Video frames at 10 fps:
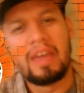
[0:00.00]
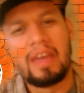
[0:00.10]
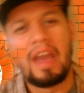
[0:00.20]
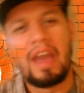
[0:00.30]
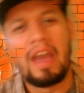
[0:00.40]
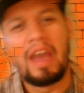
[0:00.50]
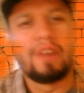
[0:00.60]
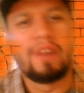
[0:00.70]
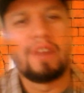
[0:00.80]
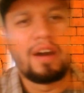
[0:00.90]
they have
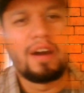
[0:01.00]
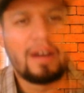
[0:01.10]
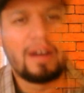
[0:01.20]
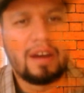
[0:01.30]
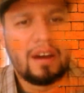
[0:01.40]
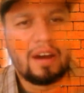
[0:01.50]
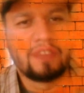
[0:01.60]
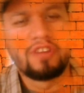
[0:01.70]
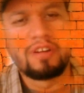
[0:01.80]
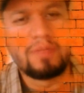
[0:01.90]
a
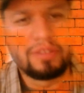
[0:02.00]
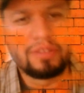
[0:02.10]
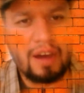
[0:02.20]
struggle with